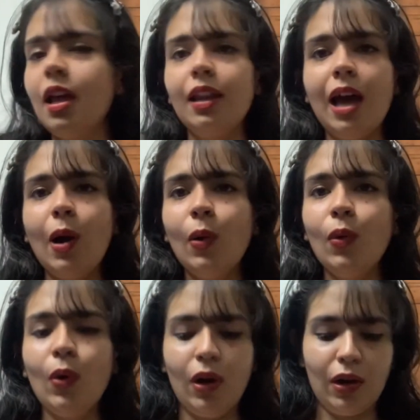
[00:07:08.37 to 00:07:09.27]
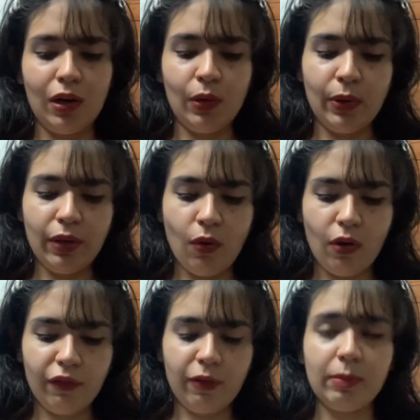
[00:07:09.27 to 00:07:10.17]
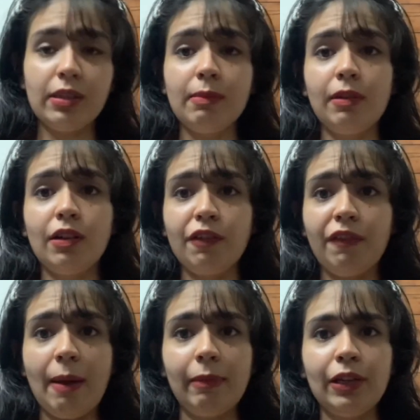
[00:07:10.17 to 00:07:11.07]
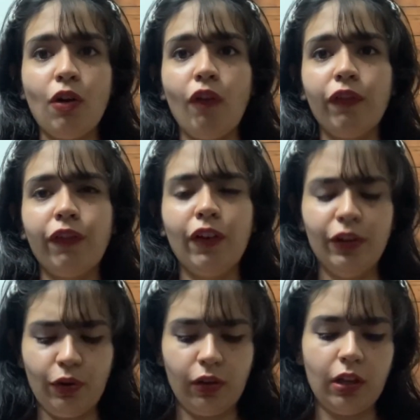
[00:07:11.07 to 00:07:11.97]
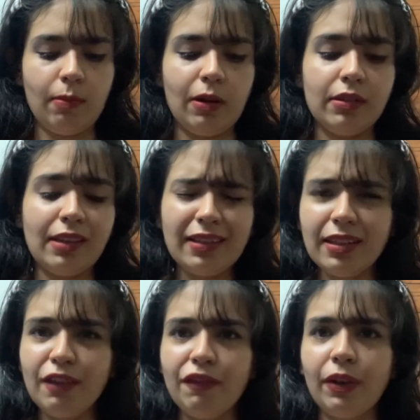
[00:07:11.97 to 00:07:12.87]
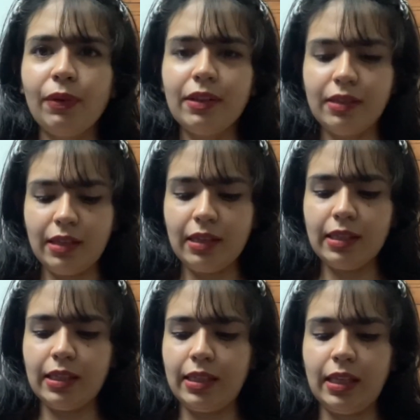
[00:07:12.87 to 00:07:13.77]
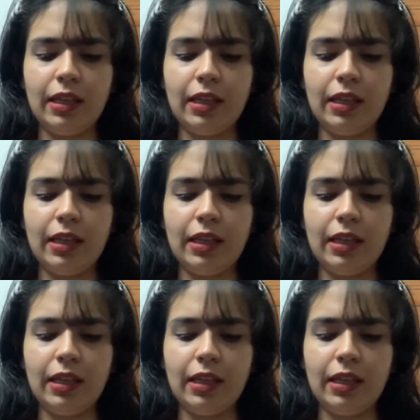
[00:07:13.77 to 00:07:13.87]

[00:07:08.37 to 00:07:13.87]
Now going on from the similar family of talking about sexy fragrances,